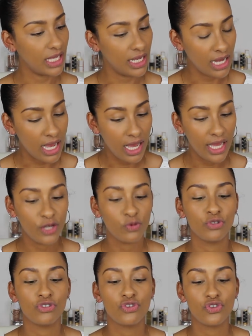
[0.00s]
and I
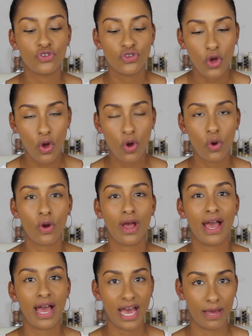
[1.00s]
was so
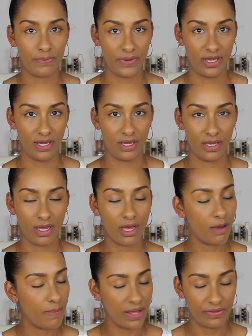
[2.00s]
happy
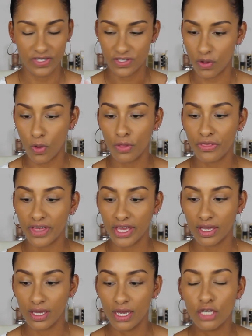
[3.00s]
about this whole
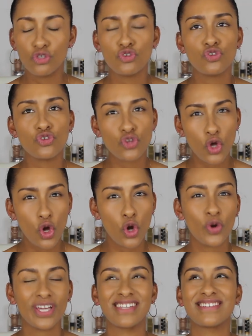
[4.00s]
thing.
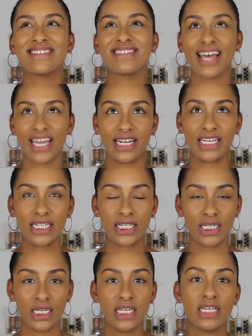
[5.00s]
So
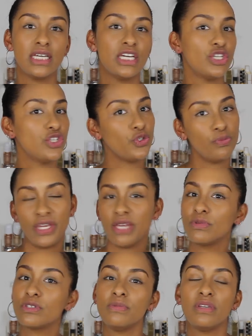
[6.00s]
excited to be
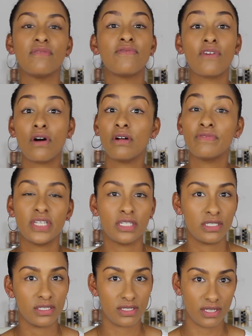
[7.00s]
able to be involved in
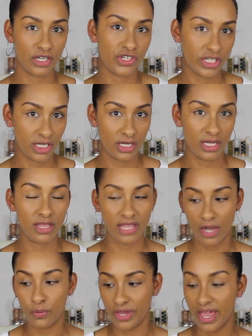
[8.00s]
a discussion
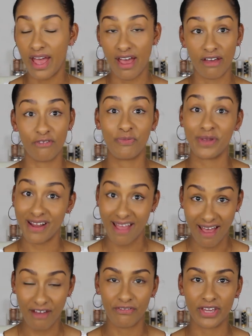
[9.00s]
that we have been
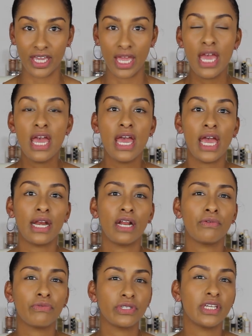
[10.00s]
having, and I
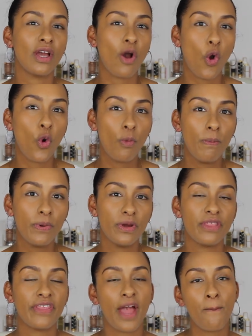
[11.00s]
really hope
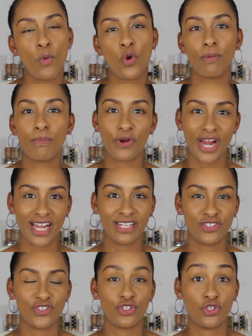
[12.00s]
that more
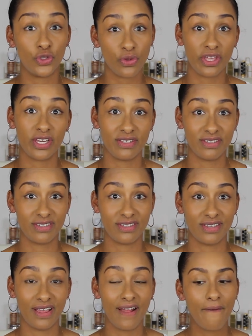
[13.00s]
brands do
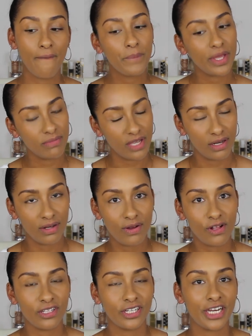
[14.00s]
this. I'm not going to
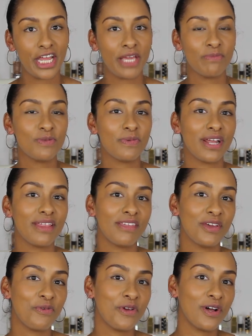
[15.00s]
call any names, but I
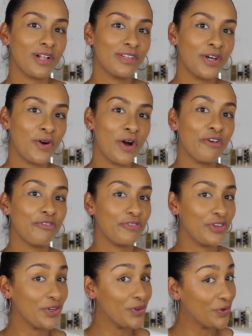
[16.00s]
think we all know a
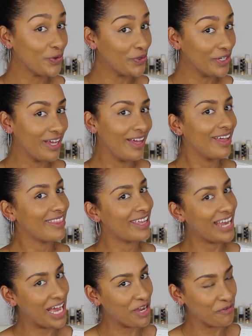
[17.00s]
few
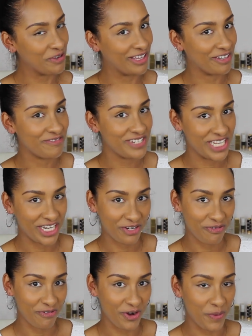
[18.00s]
that I would love to
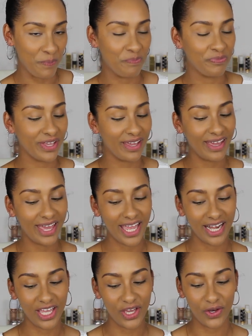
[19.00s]
hear from.
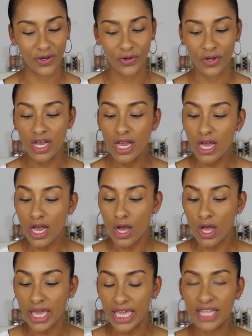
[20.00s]
Anywho,
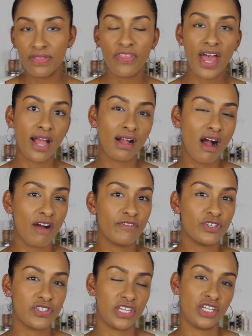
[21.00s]
in that
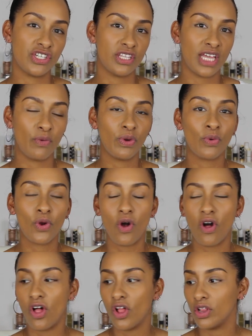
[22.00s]
conversation that we were
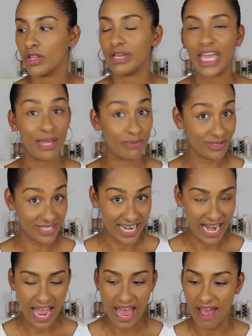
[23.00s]
all able to
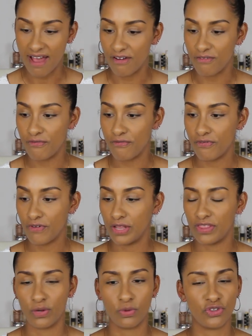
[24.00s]
have,
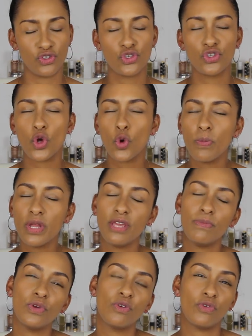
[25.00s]
there were so many
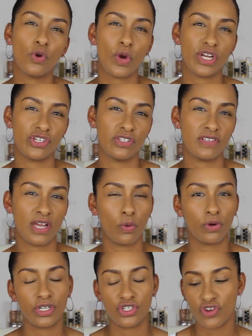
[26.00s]
beautiful questions that
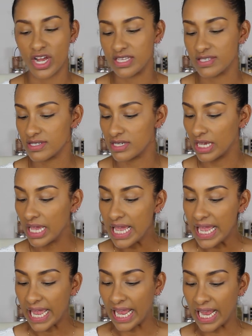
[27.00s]
were addressed,
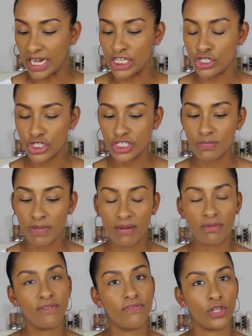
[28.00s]
and it just made
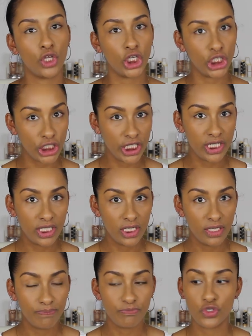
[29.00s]
me feel good
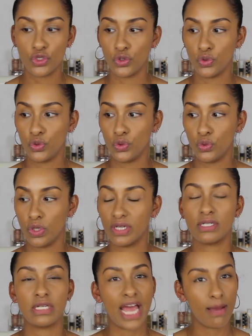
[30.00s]
to
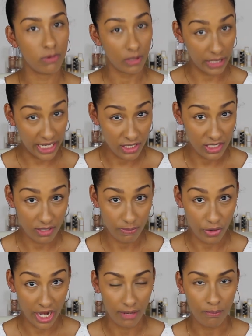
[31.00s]
dabble into the brand